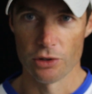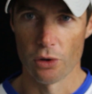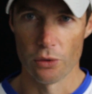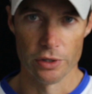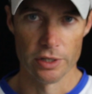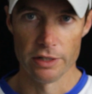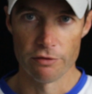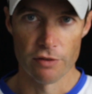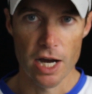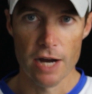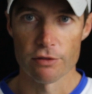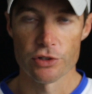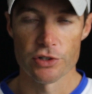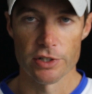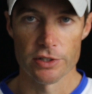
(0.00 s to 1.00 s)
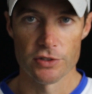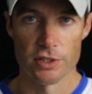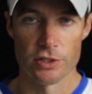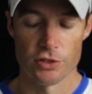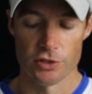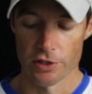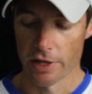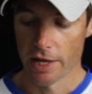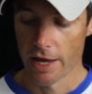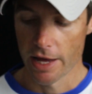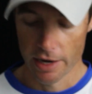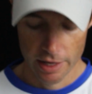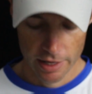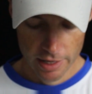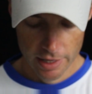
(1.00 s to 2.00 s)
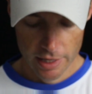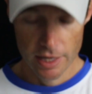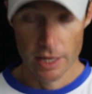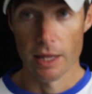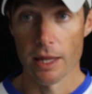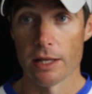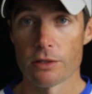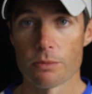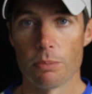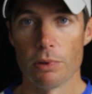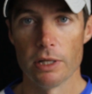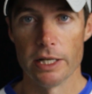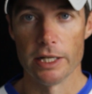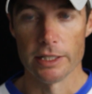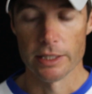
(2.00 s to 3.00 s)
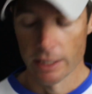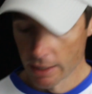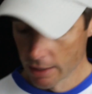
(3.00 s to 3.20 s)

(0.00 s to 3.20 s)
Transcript: you only need five or six inches of that and that's plenty.